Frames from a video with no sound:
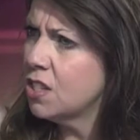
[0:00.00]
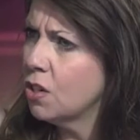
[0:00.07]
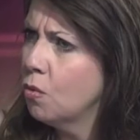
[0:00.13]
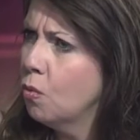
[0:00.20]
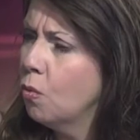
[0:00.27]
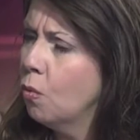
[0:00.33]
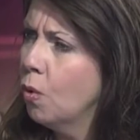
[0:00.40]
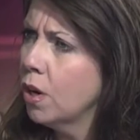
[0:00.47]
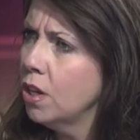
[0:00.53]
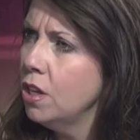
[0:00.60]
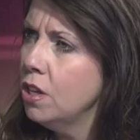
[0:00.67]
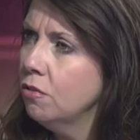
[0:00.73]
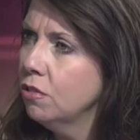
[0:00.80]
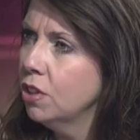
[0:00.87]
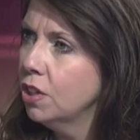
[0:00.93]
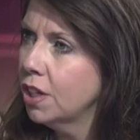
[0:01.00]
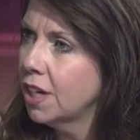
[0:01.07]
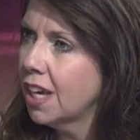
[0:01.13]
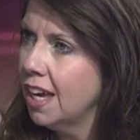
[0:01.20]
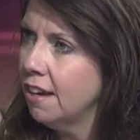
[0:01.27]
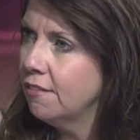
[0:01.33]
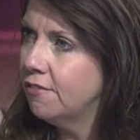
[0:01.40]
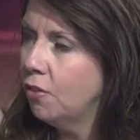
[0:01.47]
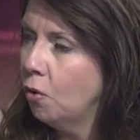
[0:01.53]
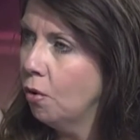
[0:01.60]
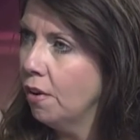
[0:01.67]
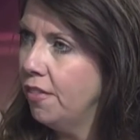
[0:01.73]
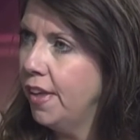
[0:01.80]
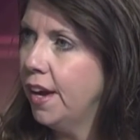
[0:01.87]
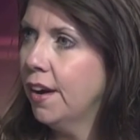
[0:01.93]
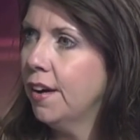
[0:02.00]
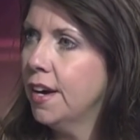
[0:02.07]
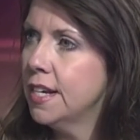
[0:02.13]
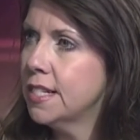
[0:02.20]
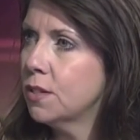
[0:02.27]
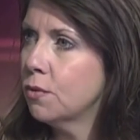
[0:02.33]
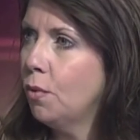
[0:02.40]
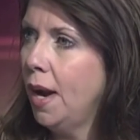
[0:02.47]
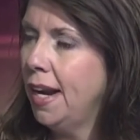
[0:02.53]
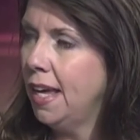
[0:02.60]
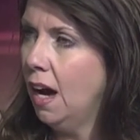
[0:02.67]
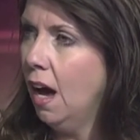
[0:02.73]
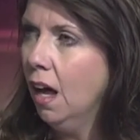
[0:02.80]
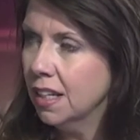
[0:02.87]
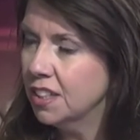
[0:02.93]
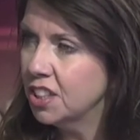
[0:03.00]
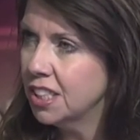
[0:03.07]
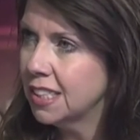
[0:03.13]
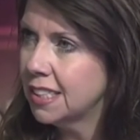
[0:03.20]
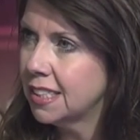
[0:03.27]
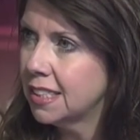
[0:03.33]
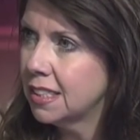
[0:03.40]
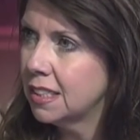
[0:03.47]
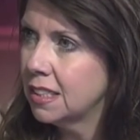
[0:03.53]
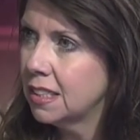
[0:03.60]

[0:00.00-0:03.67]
So what are you looking for there as a radiologist?